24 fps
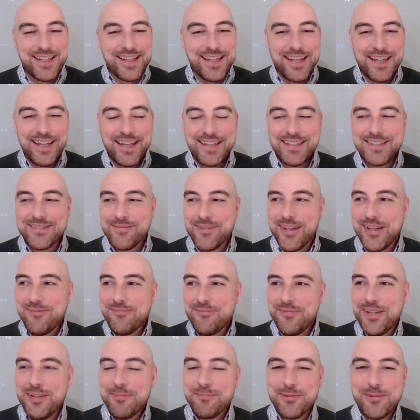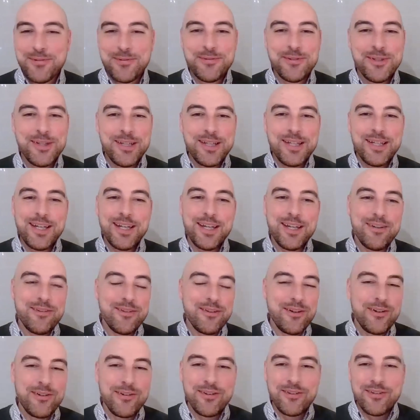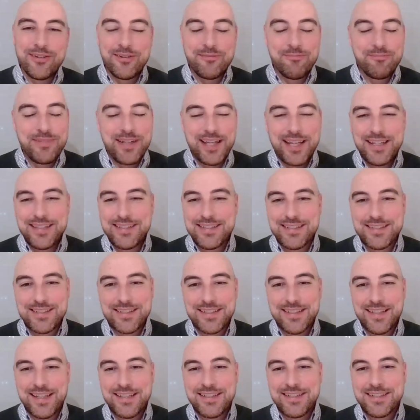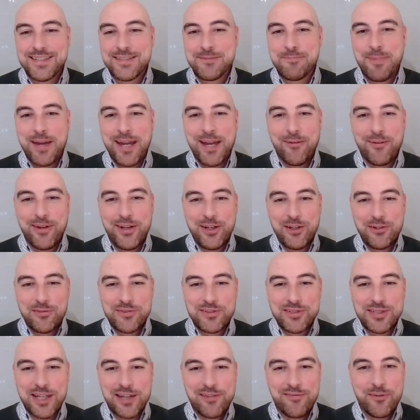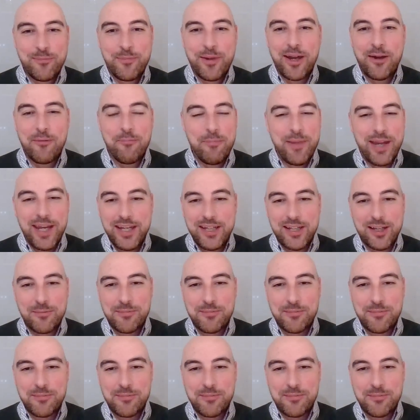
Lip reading: It's when people are on places and they're spouting off stuff about made-up